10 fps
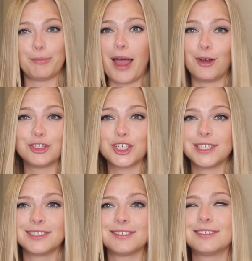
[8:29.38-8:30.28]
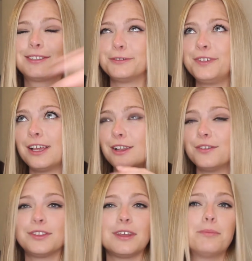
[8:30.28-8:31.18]
pouches. Sophia
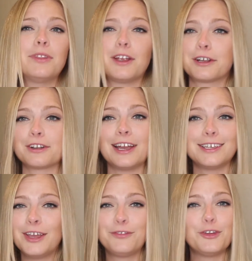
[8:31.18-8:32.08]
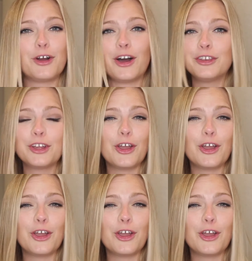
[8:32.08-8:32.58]
loves them, they're great. If you're on the